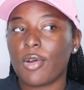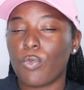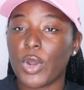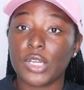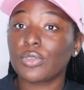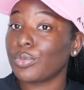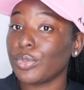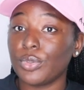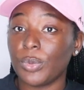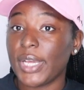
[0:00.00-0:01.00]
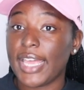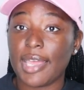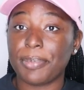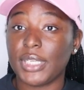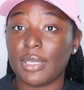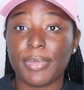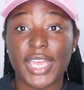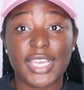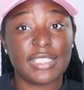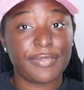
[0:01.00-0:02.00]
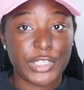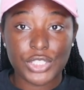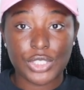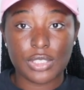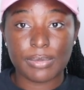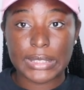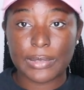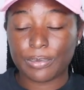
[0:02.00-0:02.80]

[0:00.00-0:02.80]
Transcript: work through what happened in past friendships.